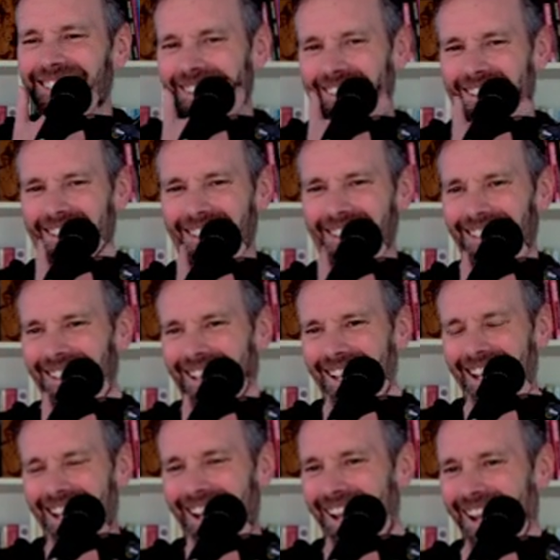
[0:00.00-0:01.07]
Breathing
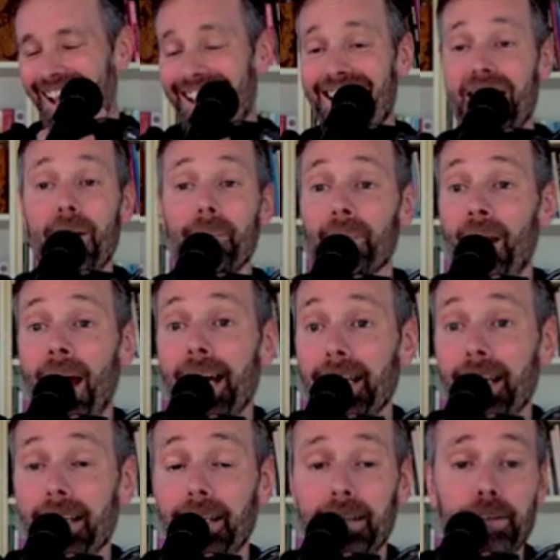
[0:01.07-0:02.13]
deeply, hold for
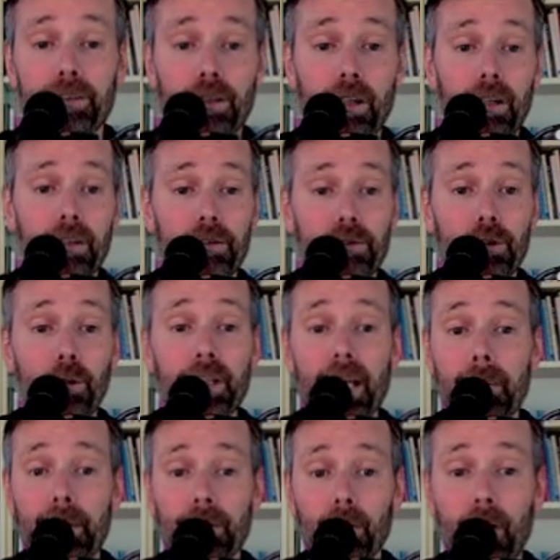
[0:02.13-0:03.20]
an inhale. Don't get
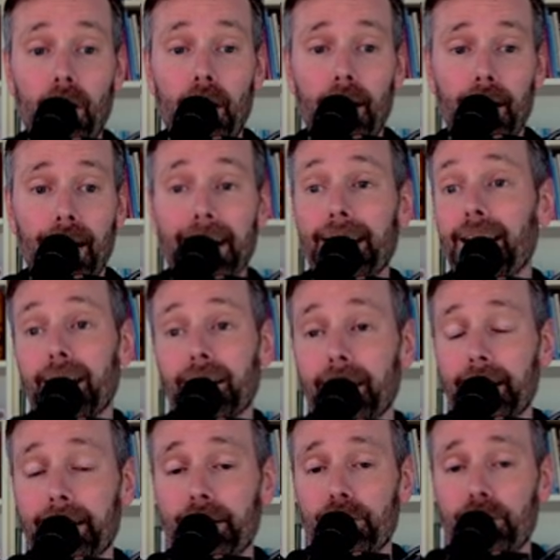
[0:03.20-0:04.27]
me wrong, I kind of
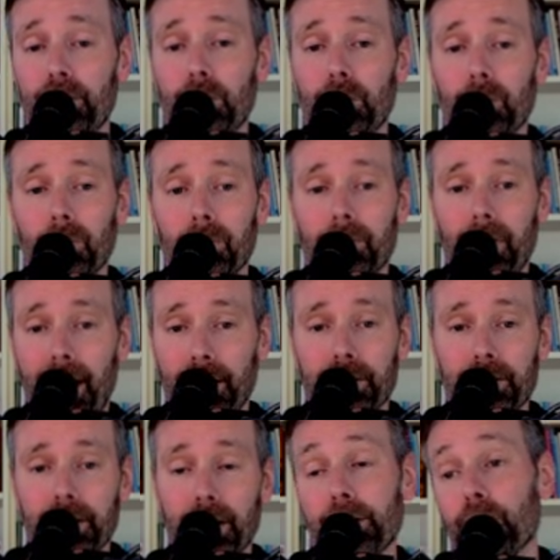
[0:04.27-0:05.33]
like it too.
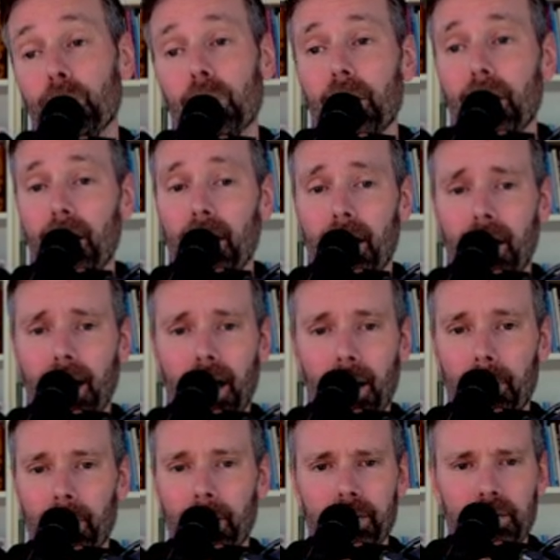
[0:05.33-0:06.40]
Actually, I do.
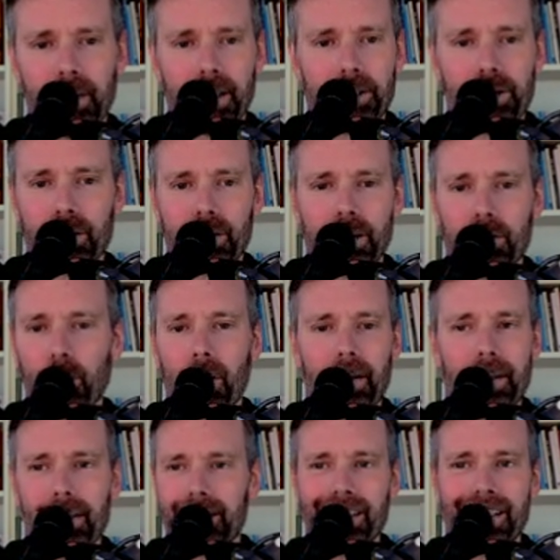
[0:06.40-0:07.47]
But it's just one of
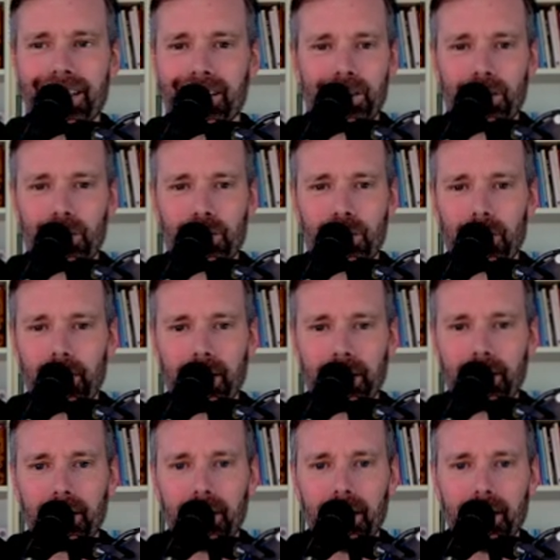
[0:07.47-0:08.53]
these things that just sort of like,
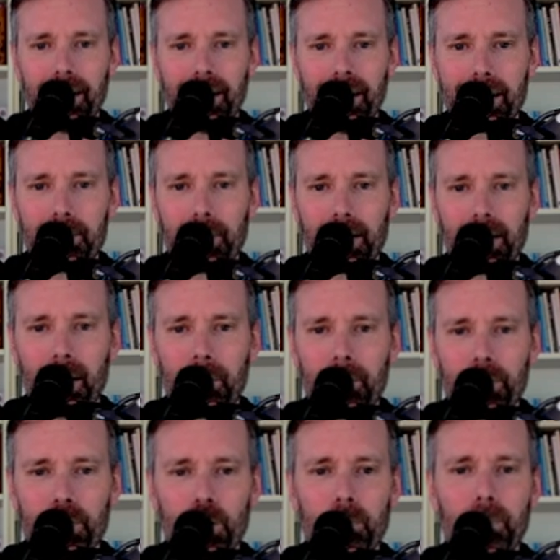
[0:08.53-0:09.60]
it's
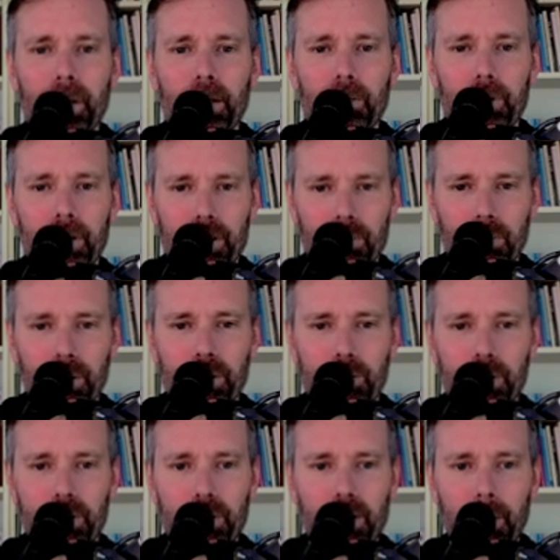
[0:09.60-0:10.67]
become ubiquitous.
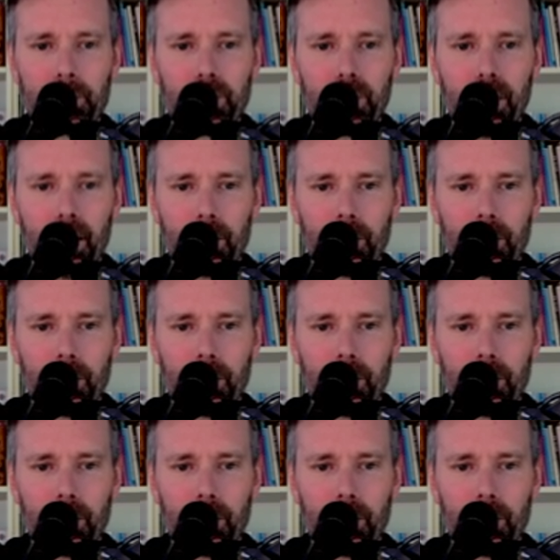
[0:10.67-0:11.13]
What's she up to now?